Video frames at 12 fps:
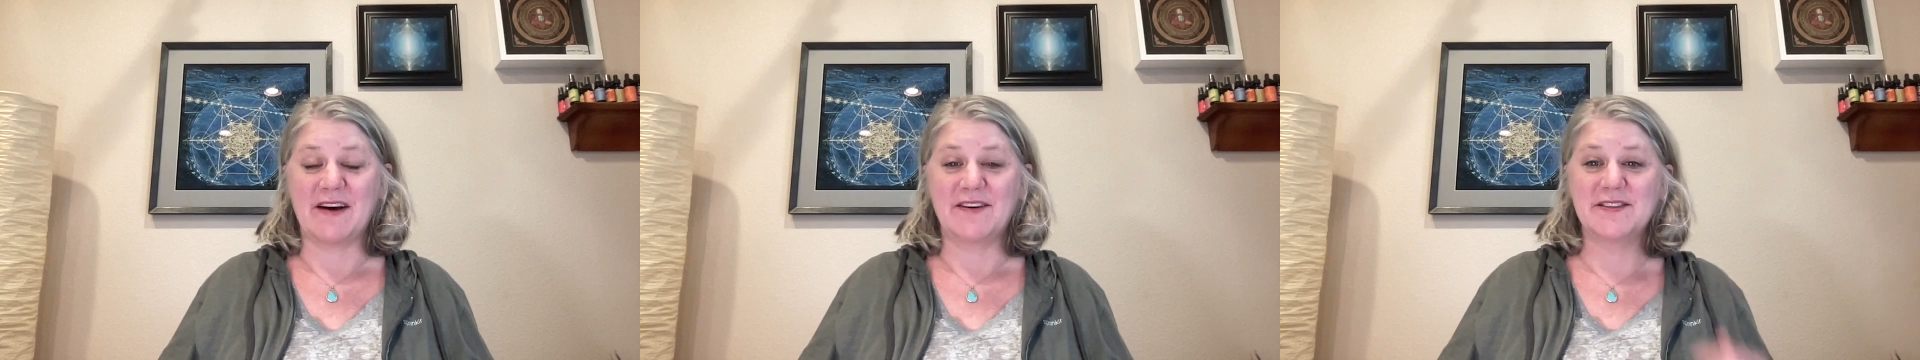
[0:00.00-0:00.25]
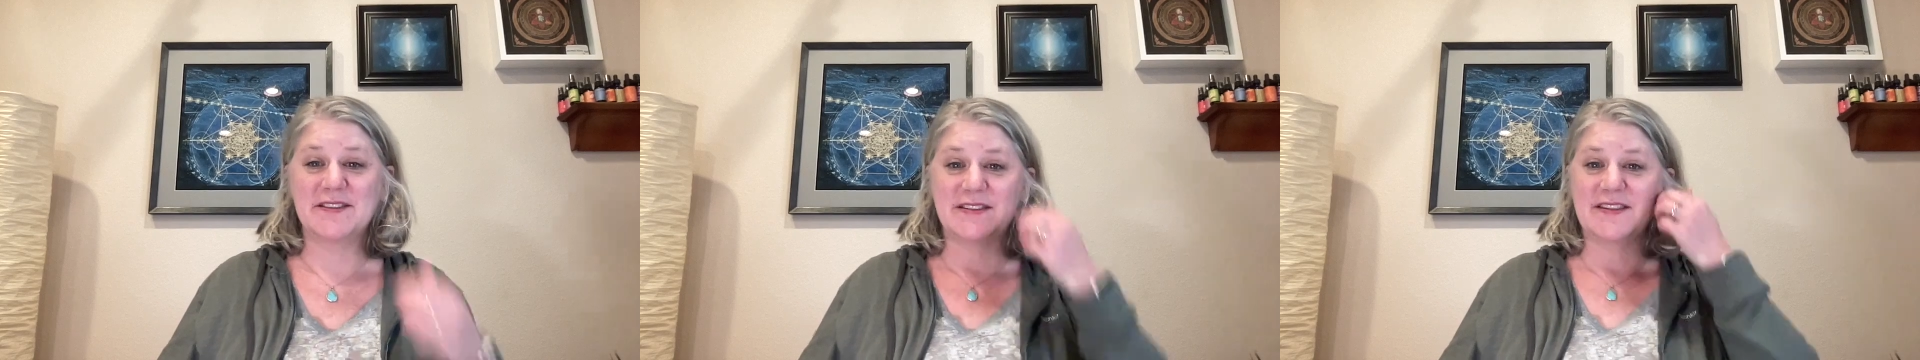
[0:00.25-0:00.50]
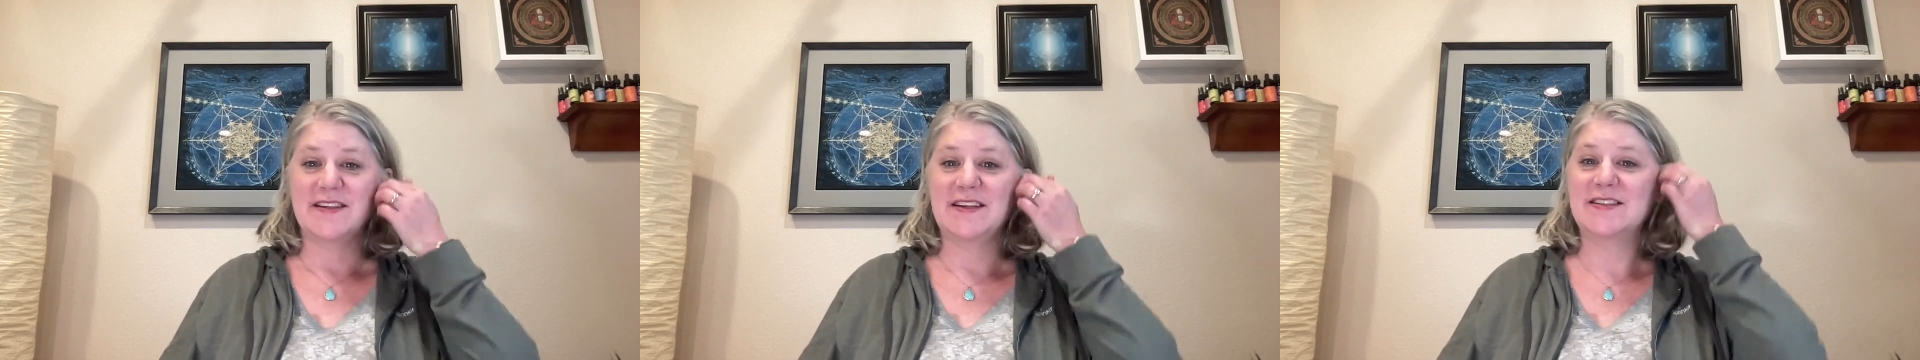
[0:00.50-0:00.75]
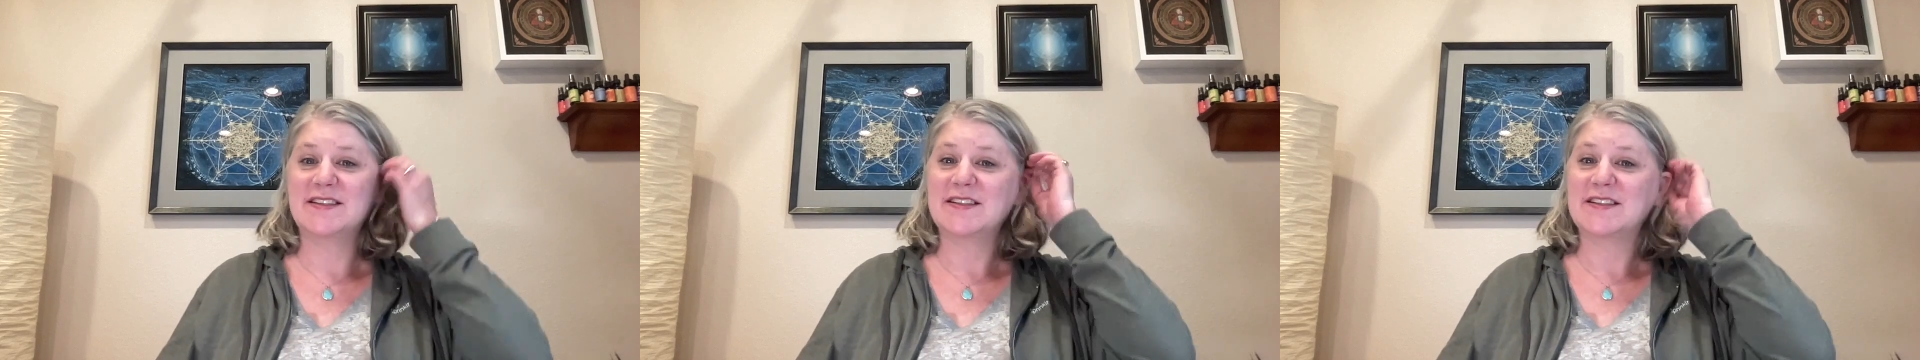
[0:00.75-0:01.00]
else?
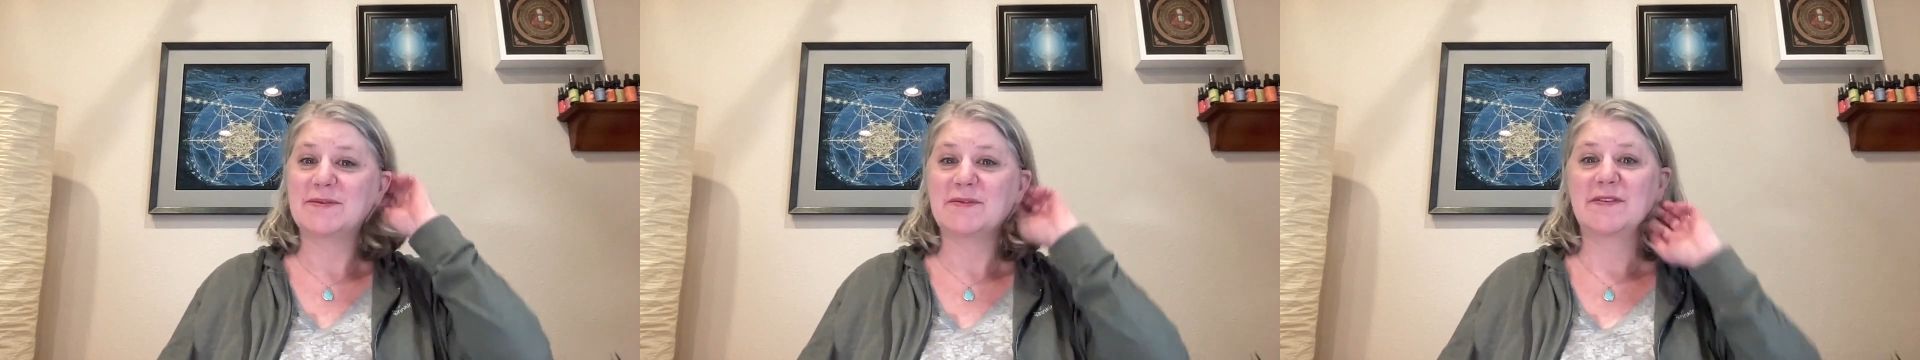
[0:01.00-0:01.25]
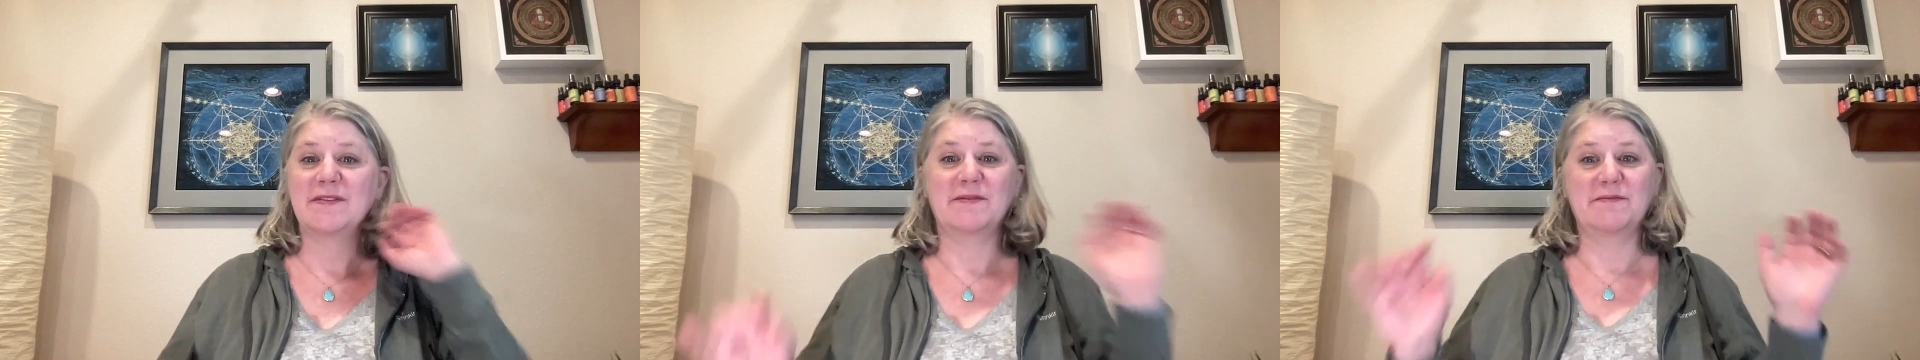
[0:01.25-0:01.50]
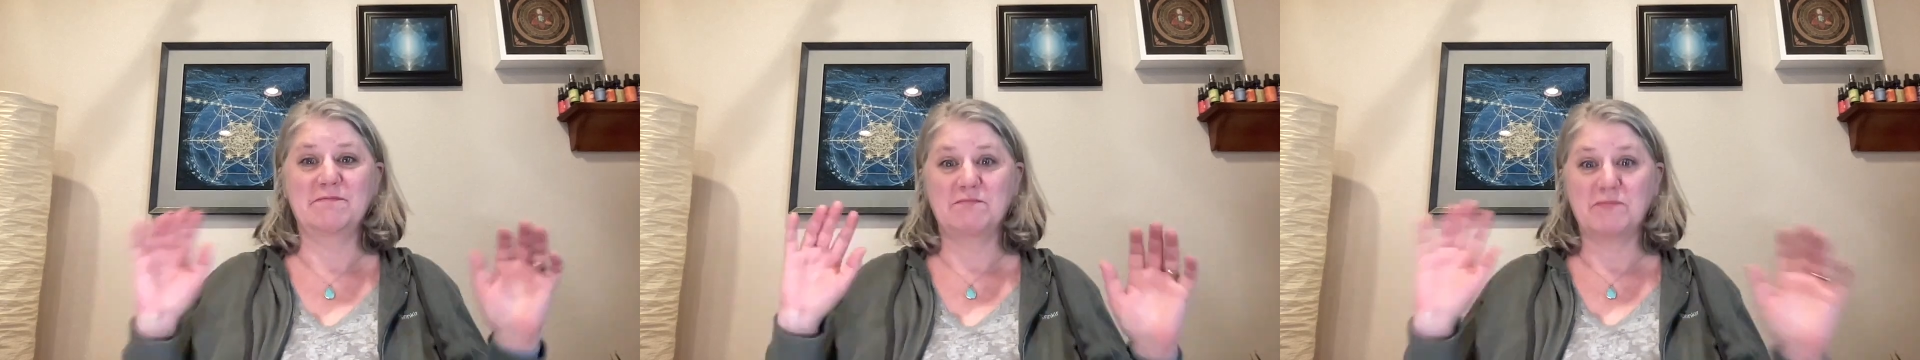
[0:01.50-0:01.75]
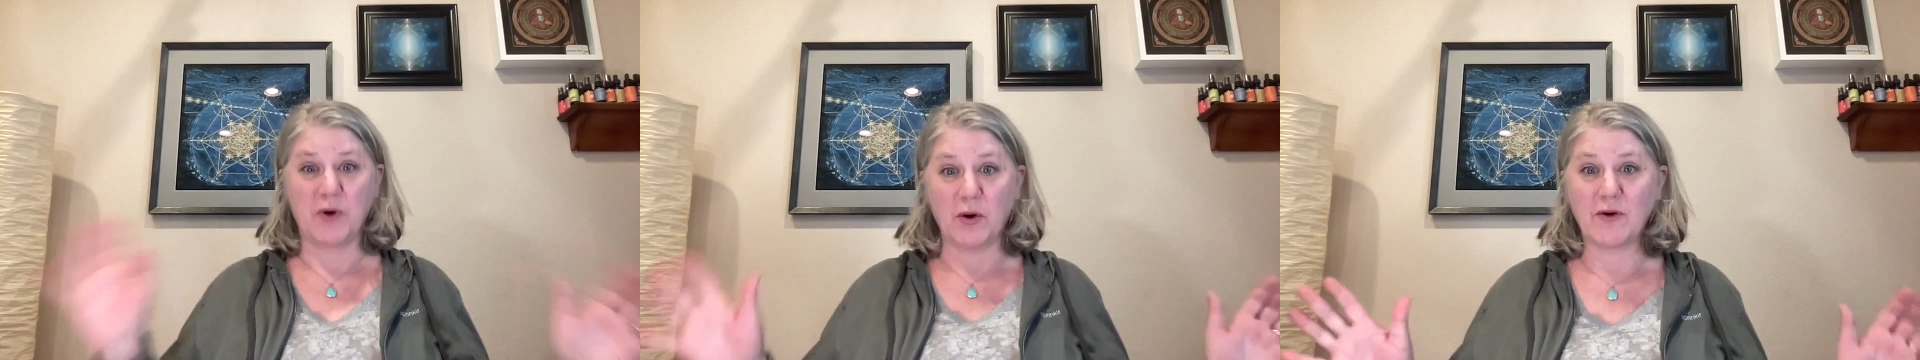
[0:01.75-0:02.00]
Is it
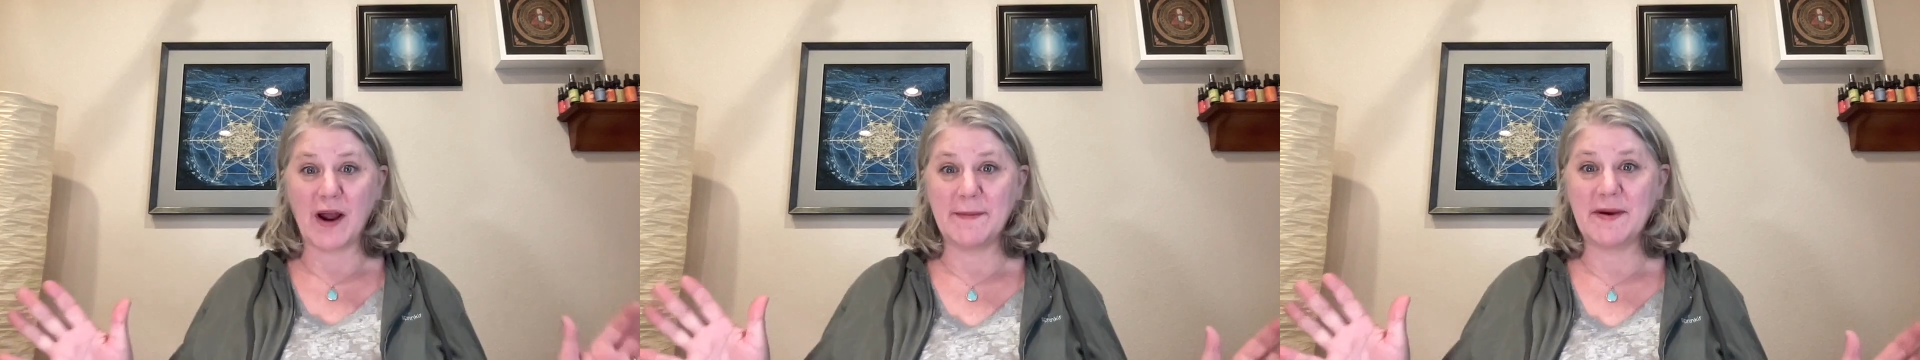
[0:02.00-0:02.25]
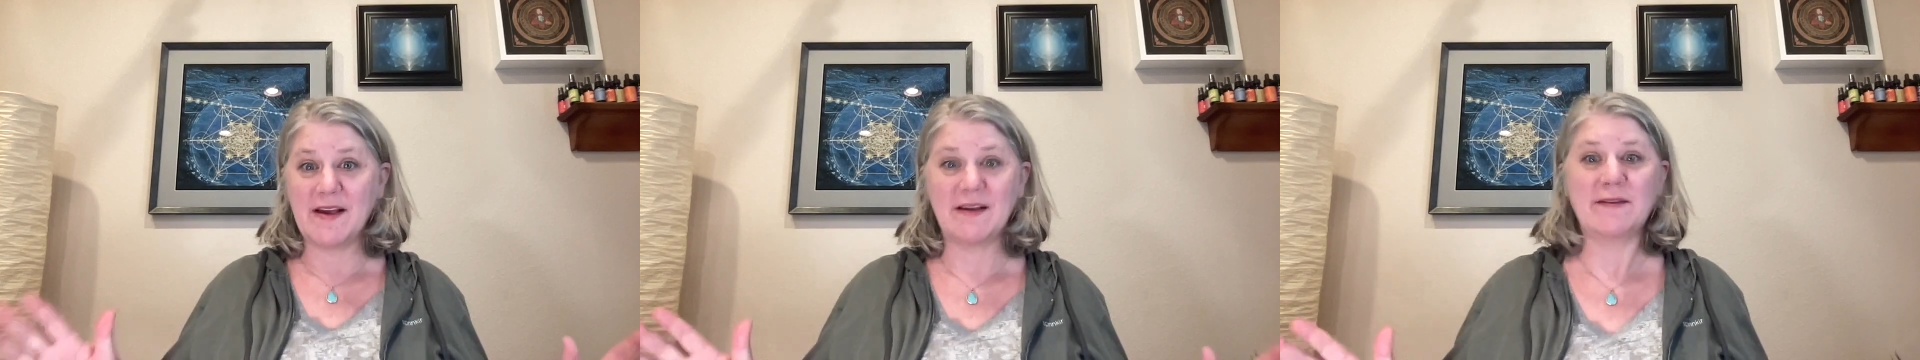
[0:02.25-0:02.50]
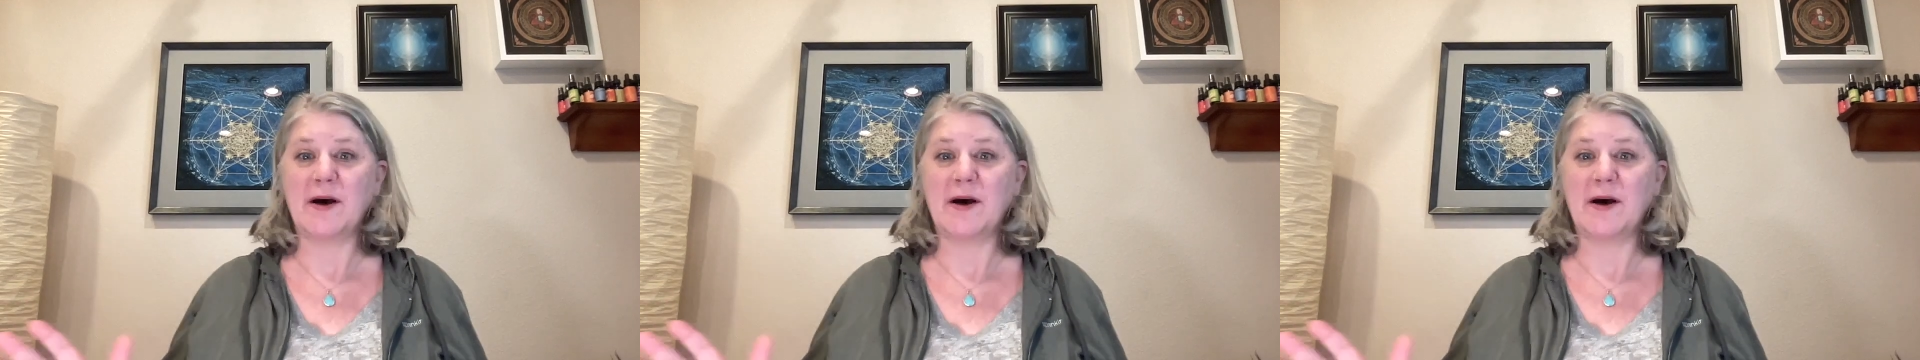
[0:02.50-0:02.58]
programming